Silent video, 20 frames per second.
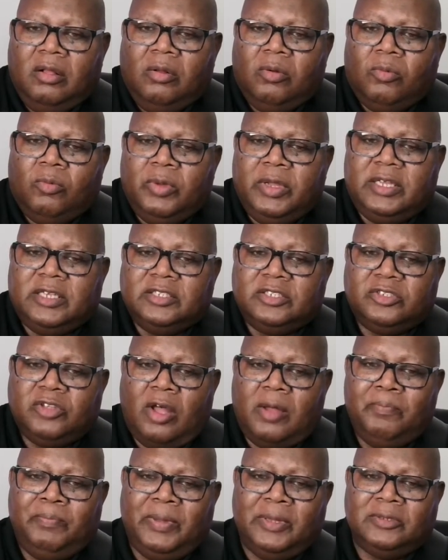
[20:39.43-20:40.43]
we can
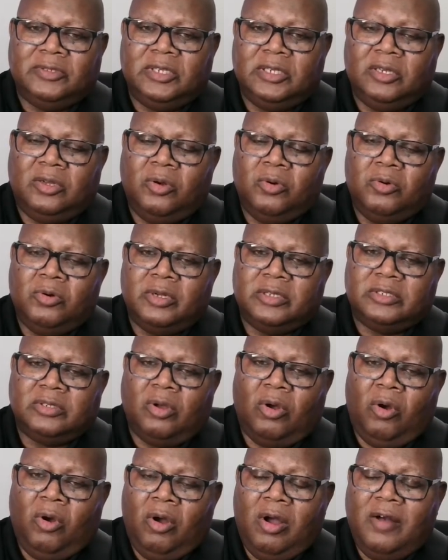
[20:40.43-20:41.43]
start building chords
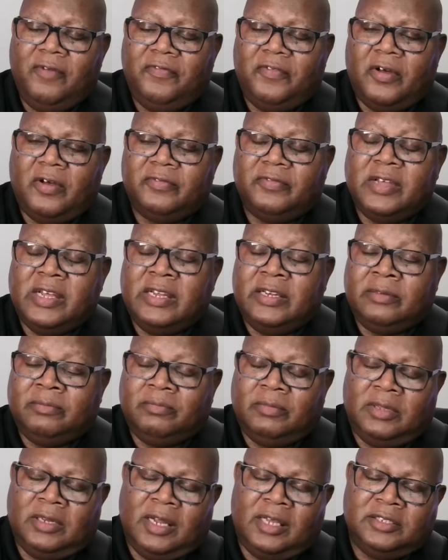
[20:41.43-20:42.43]
off of,
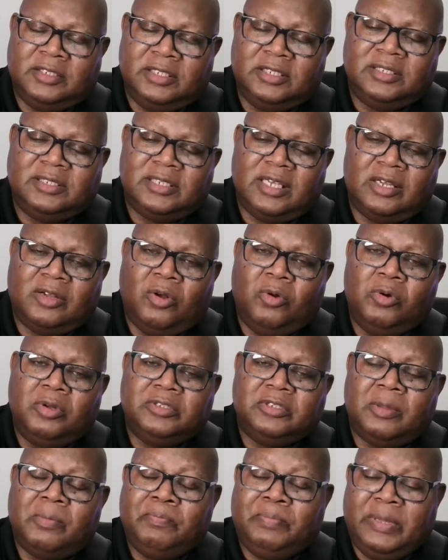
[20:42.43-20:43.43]
and I should say
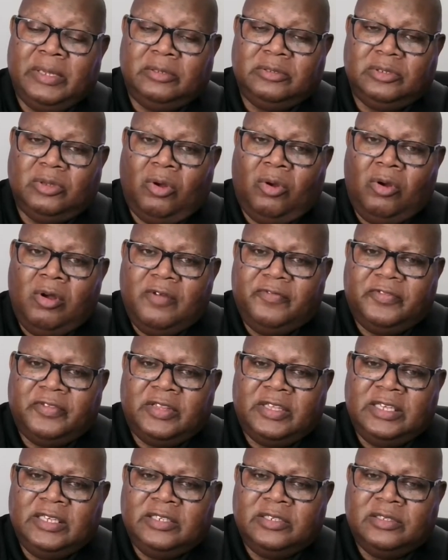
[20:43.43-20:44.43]
chords are built off
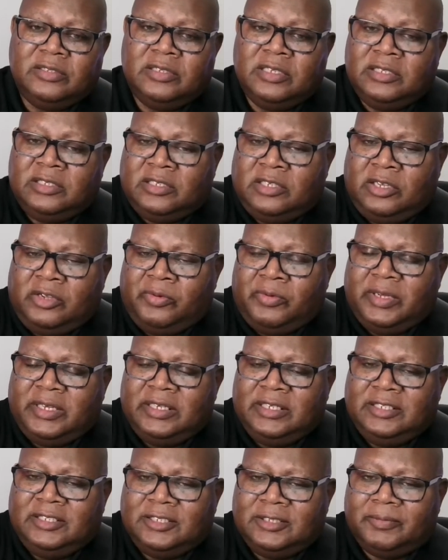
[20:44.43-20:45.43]
of these
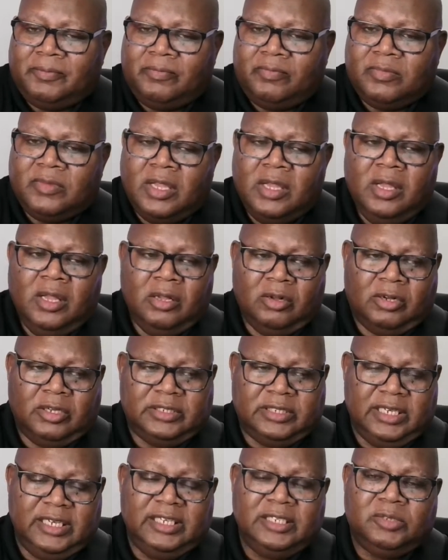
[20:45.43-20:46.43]
degrees.
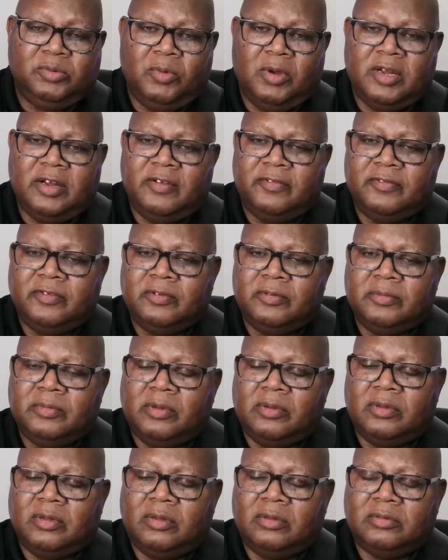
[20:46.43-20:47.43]
Because each one of them
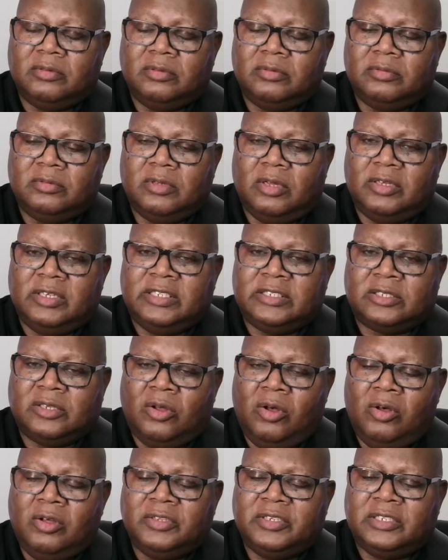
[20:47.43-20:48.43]
is
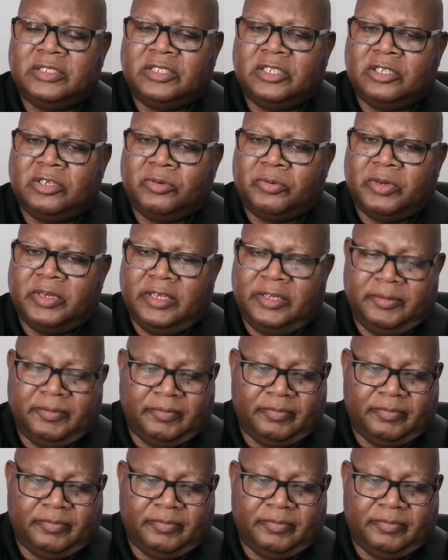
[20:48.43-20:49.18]
called a degree.